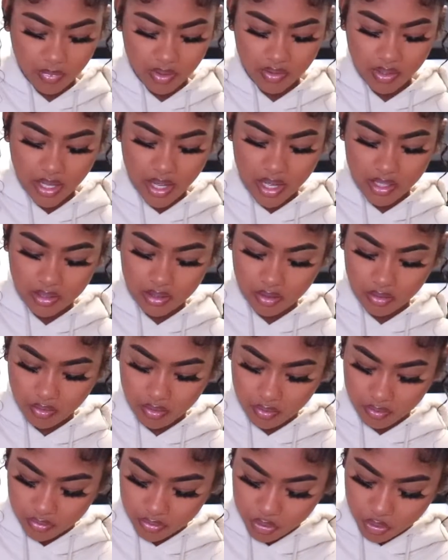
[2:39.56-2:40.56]
of that
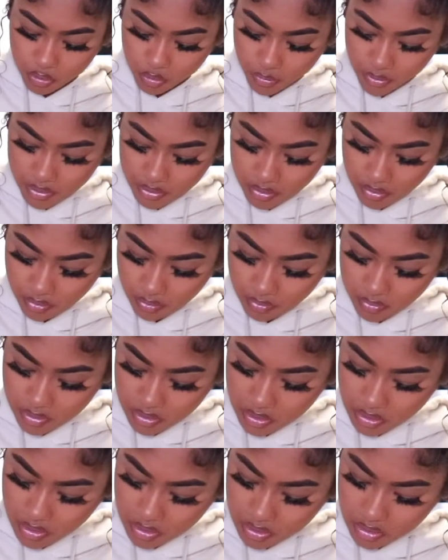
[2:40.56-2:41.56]
little drizzle
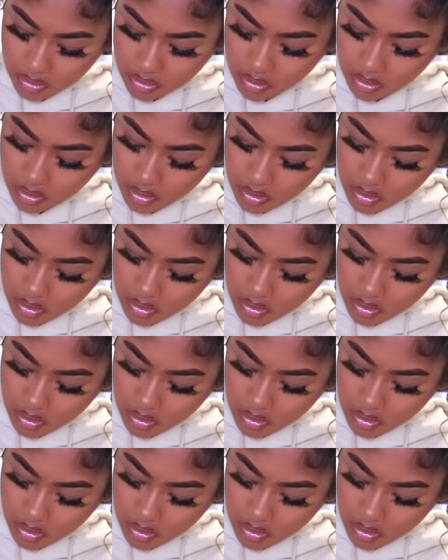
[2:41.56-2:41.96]
and just,